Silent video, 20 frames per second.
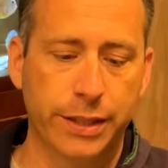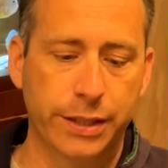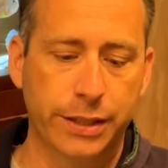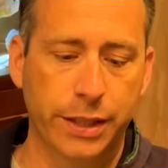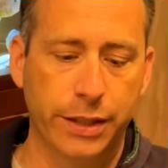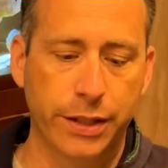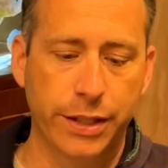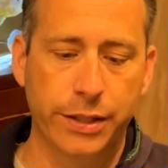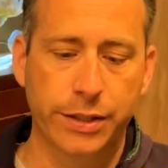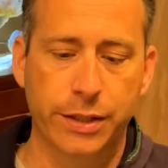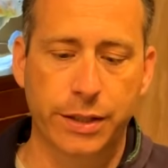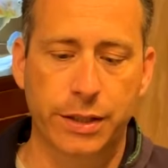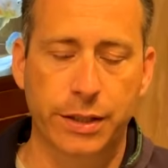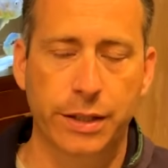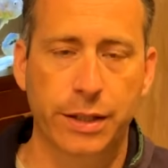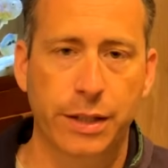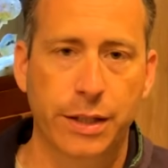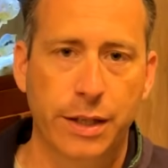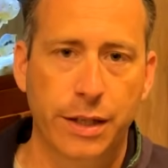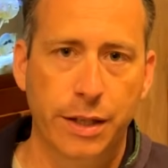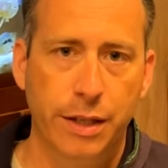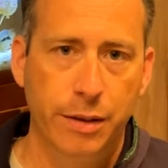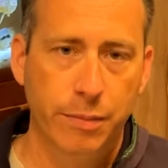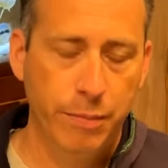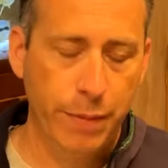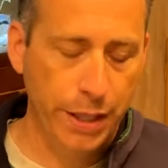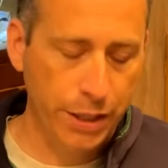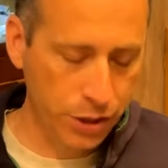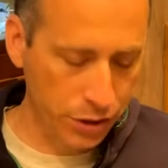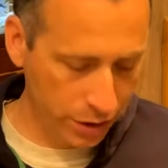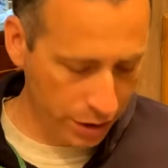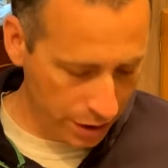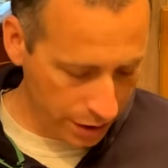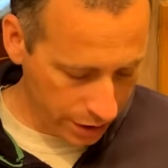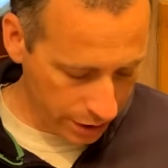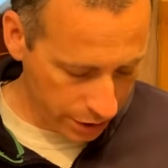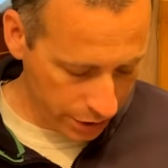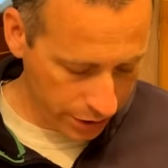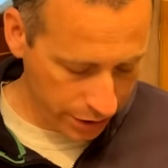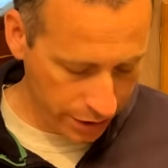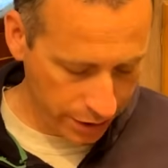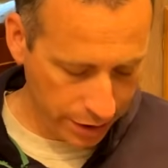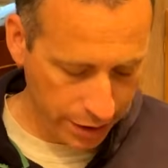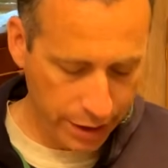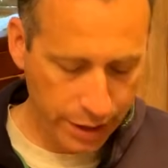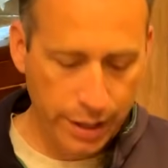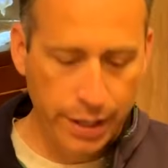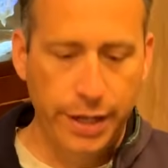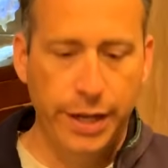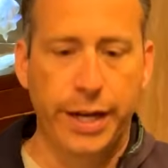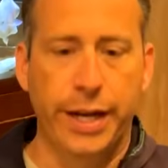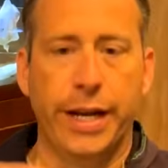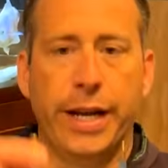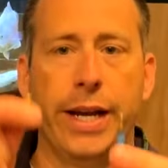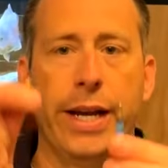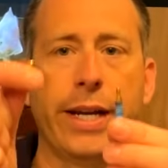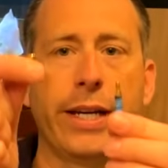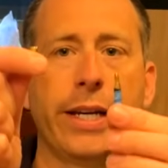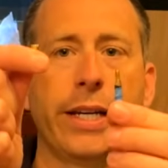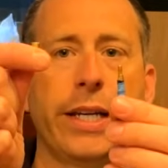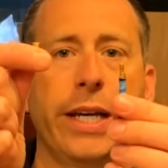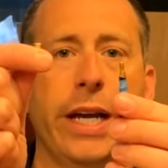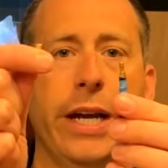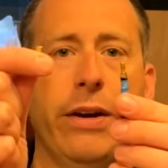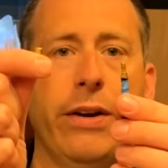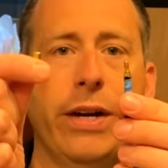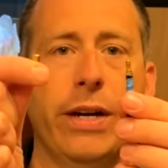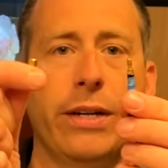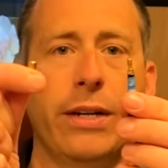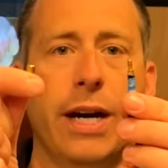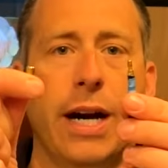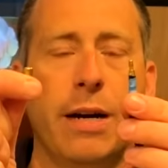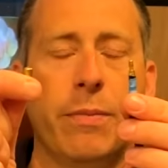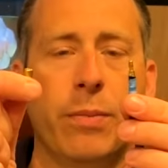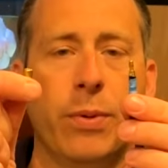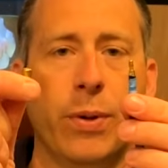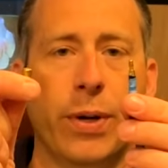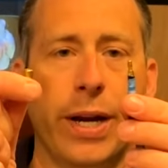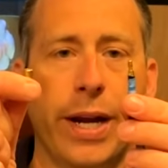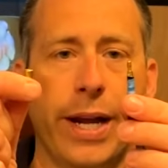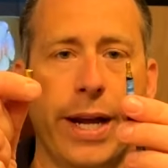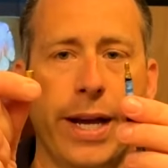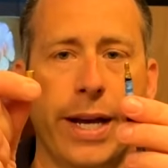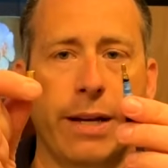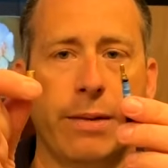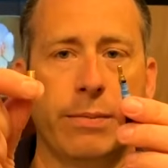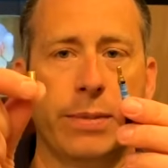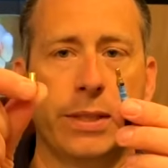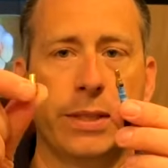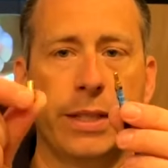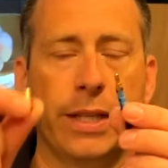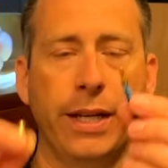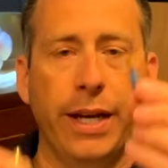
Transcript: So these are much larger and can carry a lot more amps.